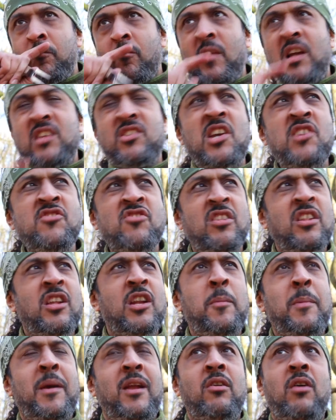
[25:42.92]
It tastes a
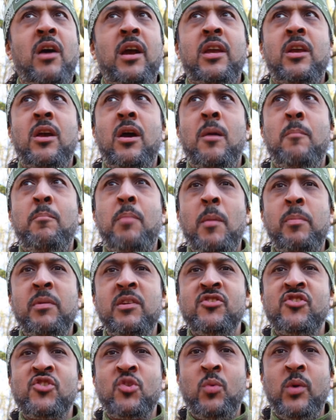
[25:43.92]
little bit like uh, bubble
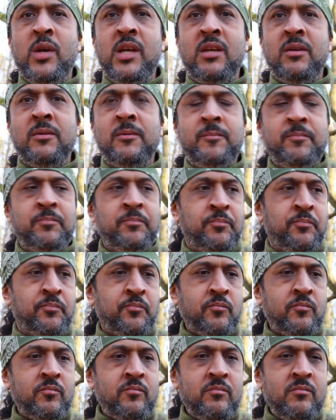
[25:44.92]
and squeak.
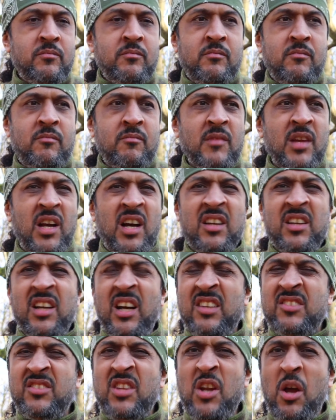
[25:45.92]

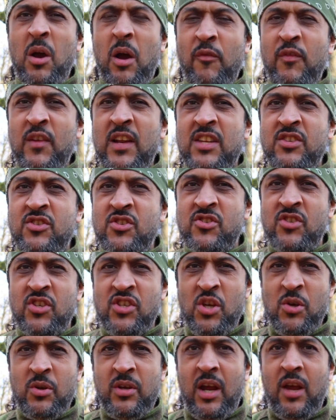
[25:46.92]
I don't know, I think that's just a
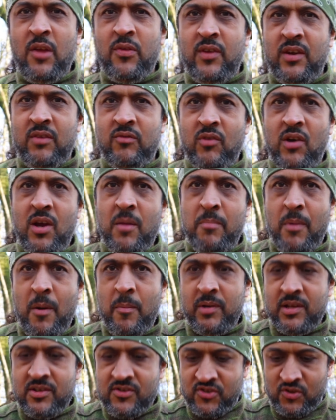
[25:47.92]
UK thing, right?
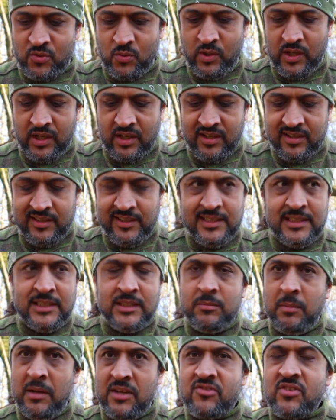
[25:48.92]
Bubble and squeak.
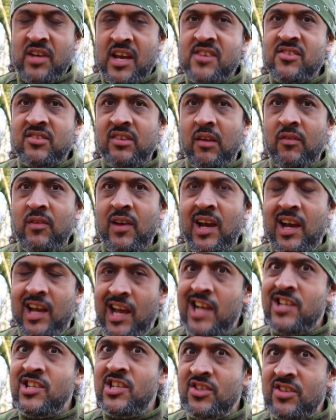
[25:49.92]
But it tastes like that. It
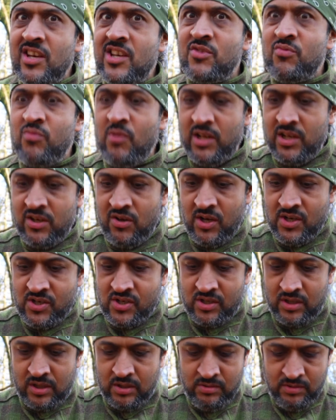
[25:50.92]
actually, tastes really nice,
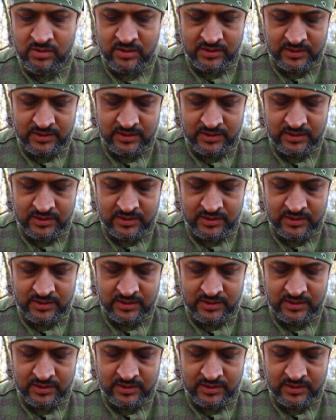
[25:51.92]
you know.